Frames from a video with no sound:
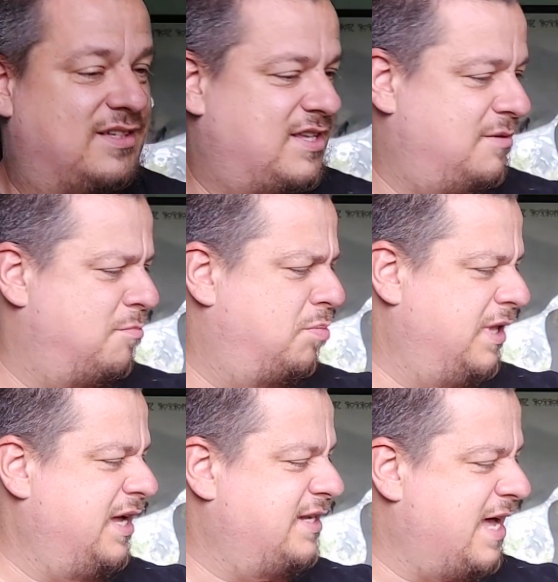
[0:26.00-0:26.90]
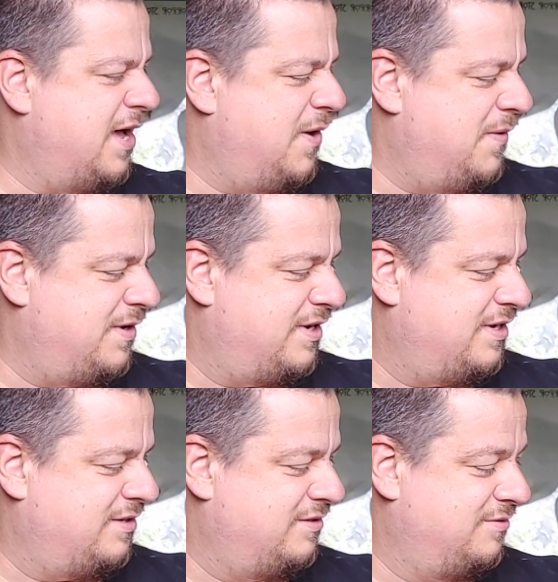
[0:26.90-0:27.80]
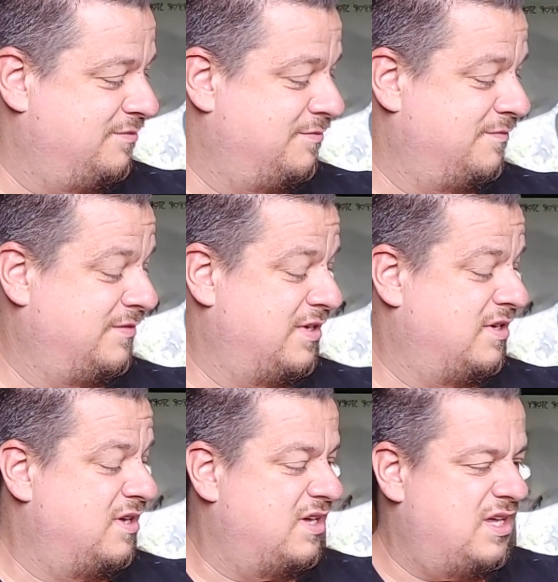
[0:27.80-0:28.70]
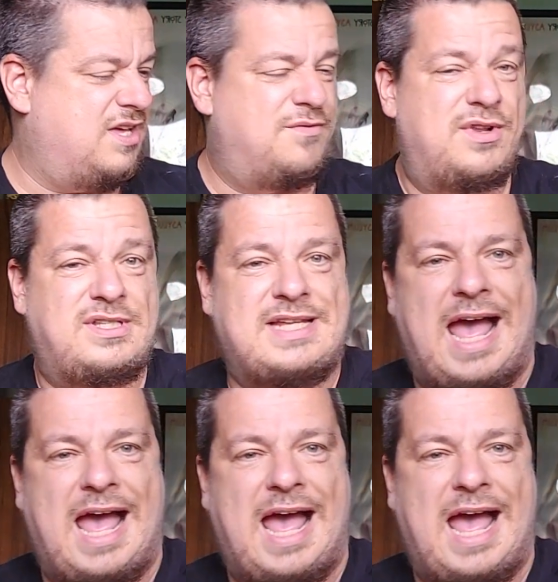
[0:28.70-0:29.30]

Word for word: It's like blinged out and even his